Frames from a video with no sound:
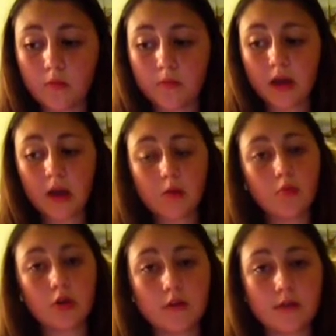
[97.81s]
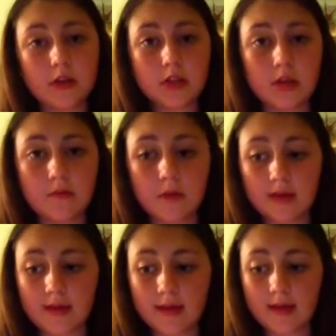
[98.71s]
bigger, more efficient
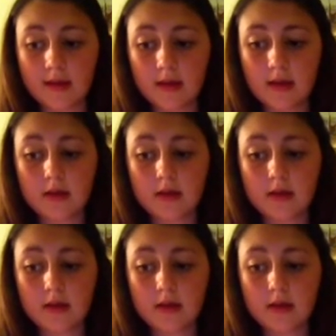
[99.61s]
business.